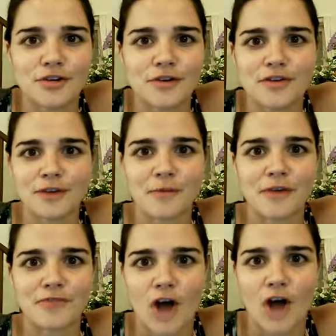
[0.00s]
I've talked
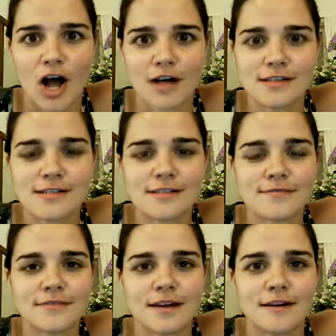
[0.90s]
about frogs.
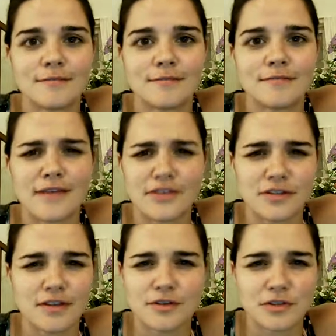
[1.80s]

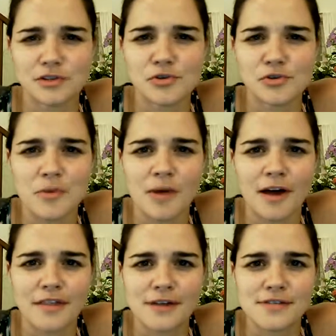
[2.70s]
There's a Luna
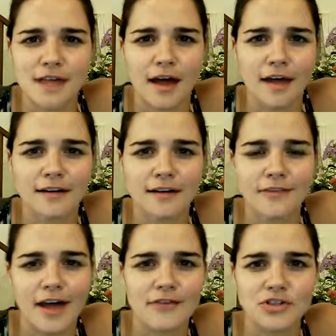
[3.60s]
moth outside. If
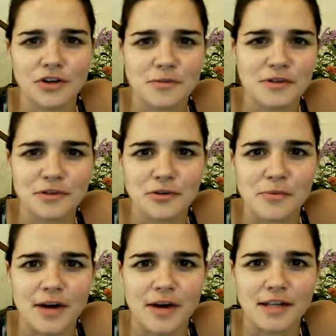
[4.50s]
I haven't talked about the
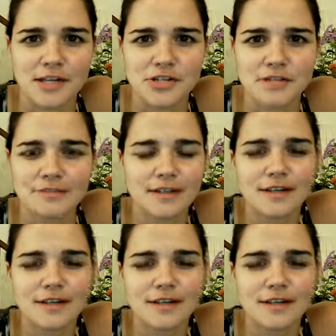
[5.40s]
Luna moth, I should.